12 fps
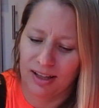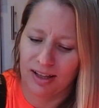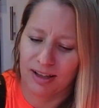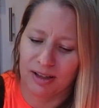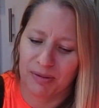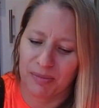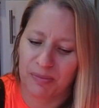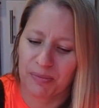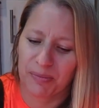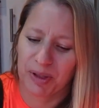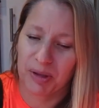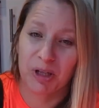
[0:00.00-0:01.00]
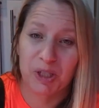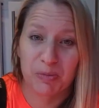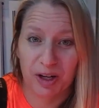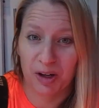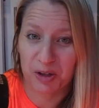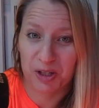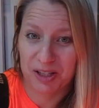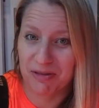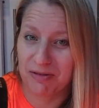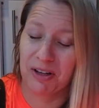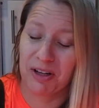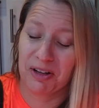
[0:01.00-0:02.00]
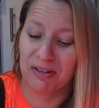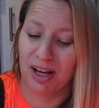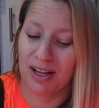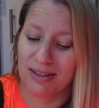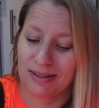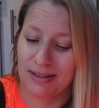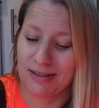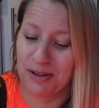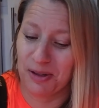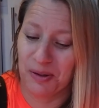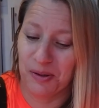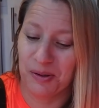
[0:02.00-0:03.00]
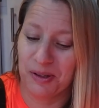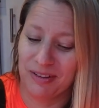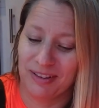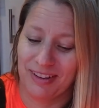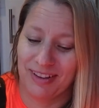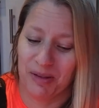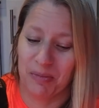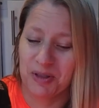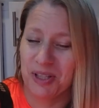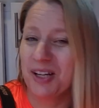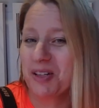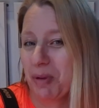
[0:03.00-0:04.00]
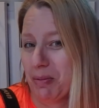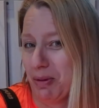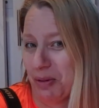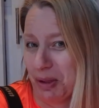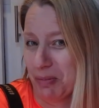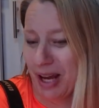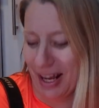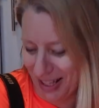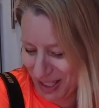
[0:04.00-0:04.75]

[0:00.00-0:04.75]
but the bug spray hurts the fireflies, so the mosquitoes might be really bad.